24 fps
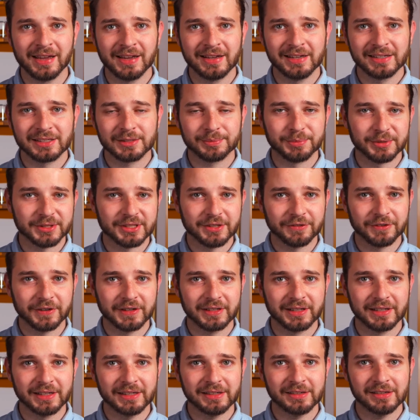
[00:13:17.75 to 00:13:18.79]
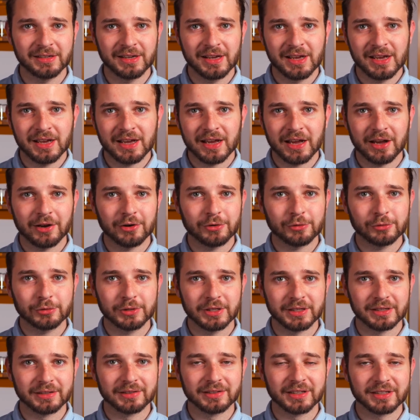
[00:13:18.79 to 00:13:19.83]
Specifically, how
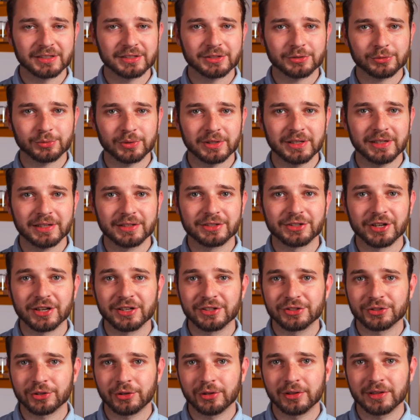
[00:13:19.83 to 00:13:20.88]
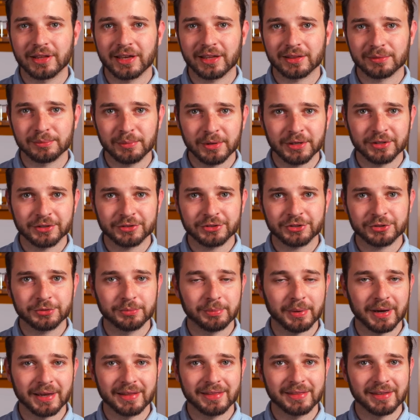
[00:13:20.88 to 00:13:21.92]
he doesn't really change all that much
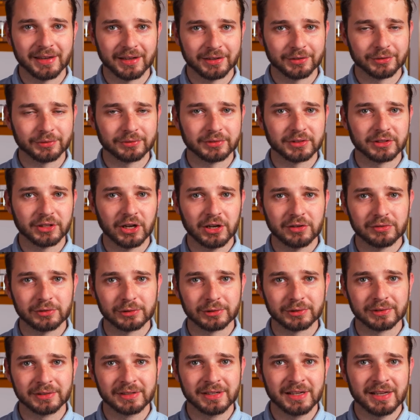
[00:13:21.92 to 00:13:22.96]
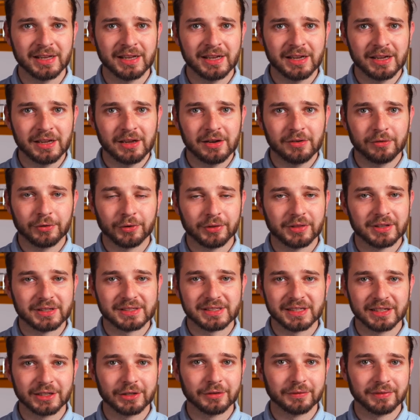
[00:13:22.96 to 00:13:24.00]
by the end of the novel. For the
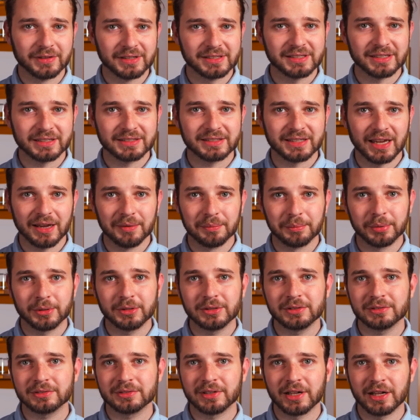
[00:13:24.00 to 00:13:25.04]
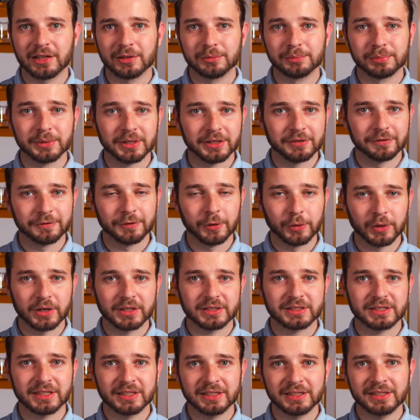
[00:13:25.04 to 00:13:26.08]
sake of this example, I'll be
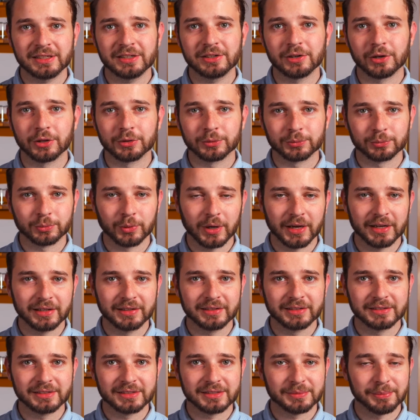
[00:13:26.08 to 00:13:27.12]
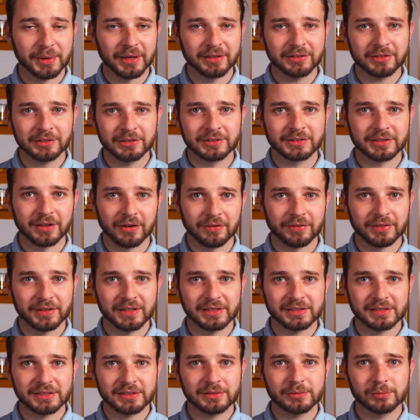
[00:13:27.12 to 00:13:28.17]
focusing on Ryland's mental
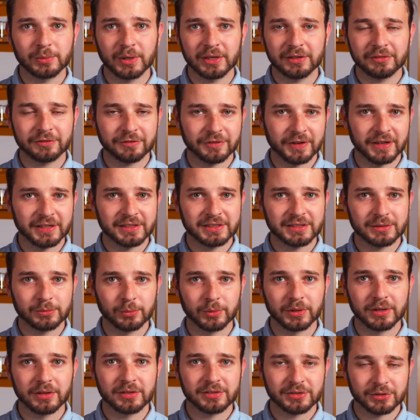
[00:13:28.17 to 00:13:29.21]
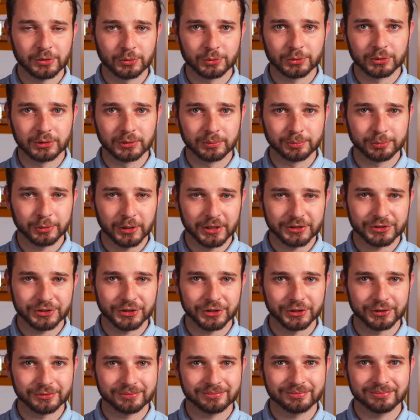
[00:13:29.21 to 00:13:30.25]
toughness when faced with social pressure.